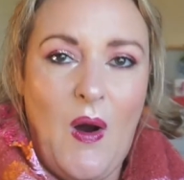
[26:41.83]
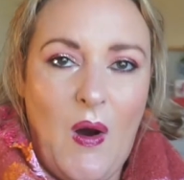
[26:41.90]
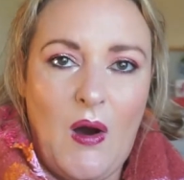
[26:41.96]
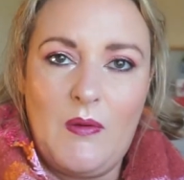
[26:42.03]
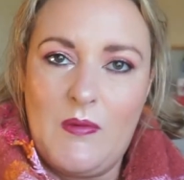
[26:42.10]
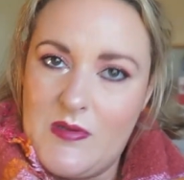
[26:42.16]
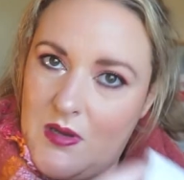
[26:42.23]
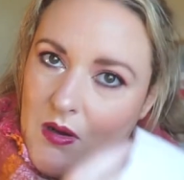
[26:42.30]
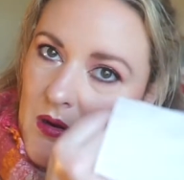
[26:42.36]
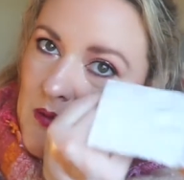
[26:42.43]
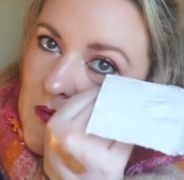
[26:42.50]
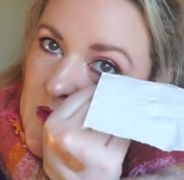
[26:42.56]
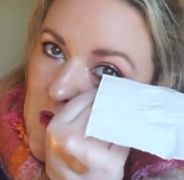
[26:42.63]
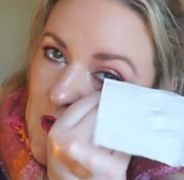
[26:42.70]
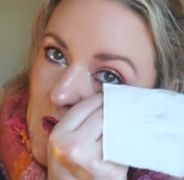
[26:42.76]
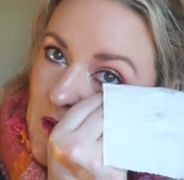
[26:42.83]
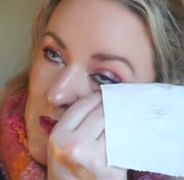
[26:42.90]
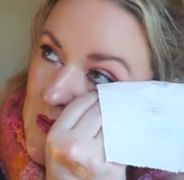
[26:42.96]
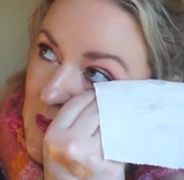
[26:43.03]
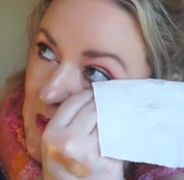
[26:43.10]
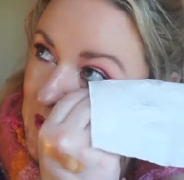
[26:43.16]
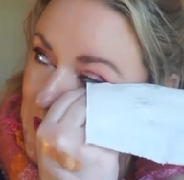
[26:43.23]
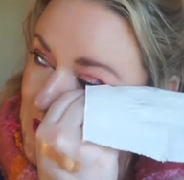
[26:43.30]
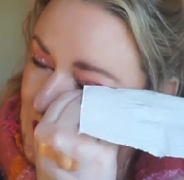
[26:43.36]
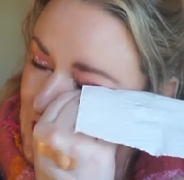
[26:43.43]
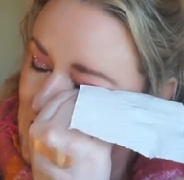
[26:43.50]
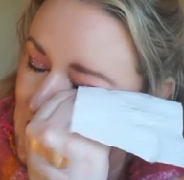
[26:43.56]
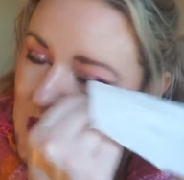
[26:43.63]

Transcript: Always, always, always worse.